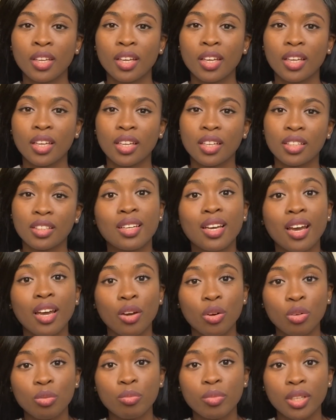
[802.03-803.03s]
and I
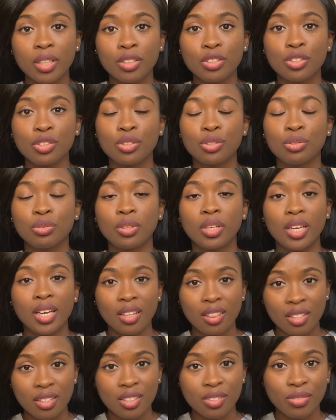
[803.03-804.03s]
hope that you
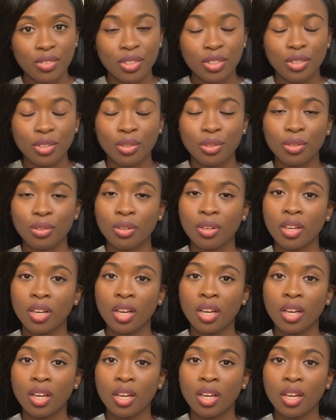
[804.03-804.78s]
like this video.